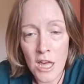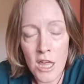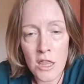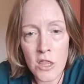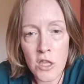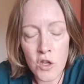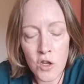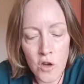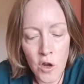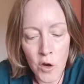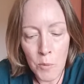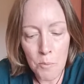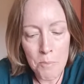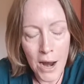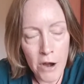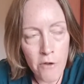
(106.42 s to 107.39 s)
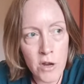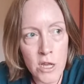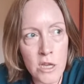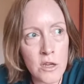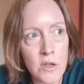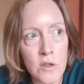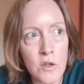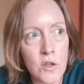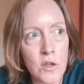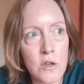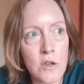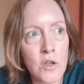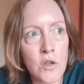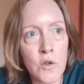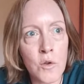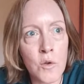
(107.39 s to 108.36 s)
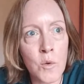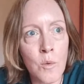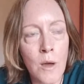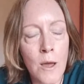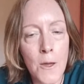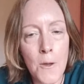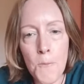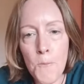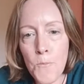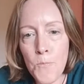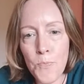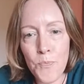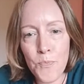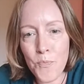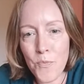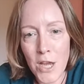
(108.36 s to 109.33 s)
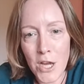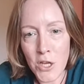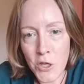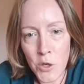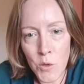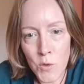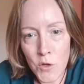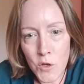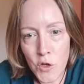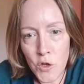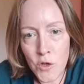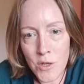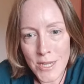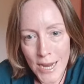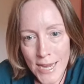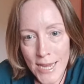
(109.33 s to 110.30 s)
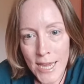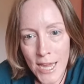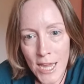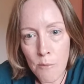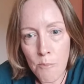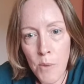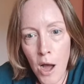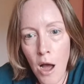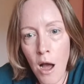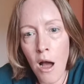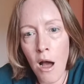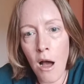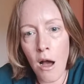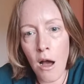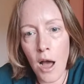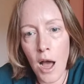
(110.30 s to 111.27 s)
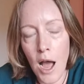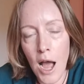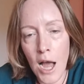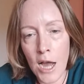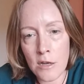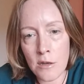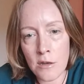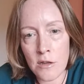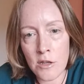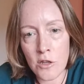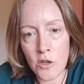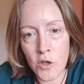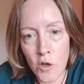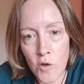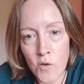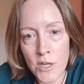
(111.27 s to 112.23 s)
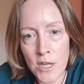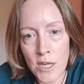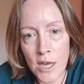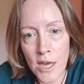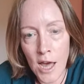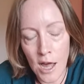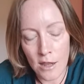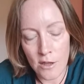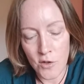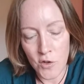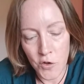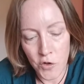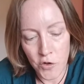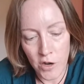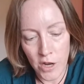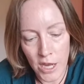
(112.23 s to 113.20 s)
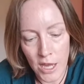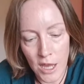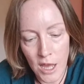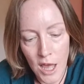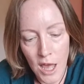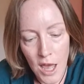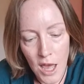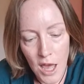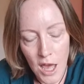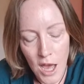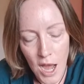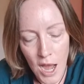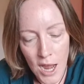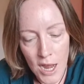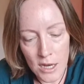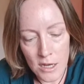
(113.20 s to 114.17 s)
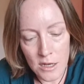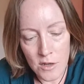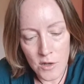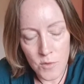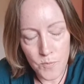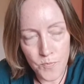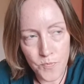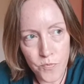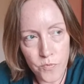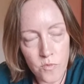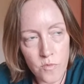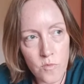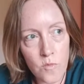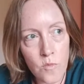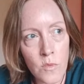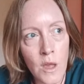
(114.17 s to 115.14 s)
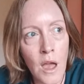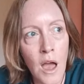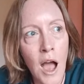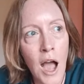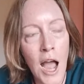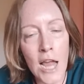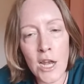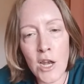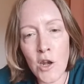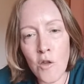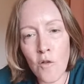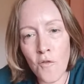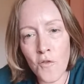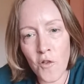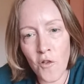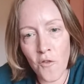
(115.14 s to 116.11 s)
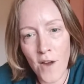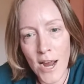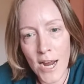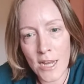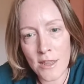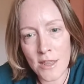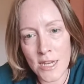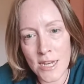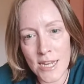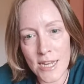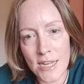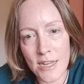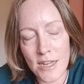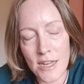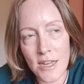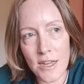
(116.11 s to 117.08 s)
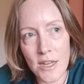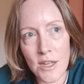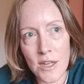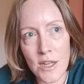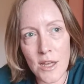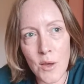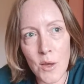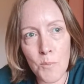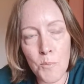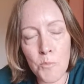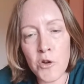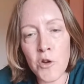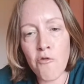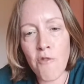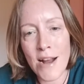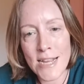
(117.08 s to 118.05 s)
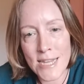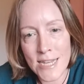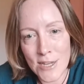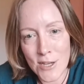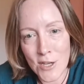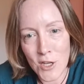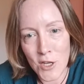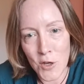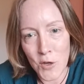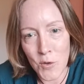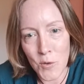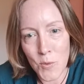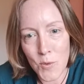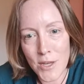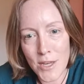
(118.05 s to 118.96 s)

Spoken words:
There's no barriers to you taking part and using Calistree. And I love the fact that it progresses you.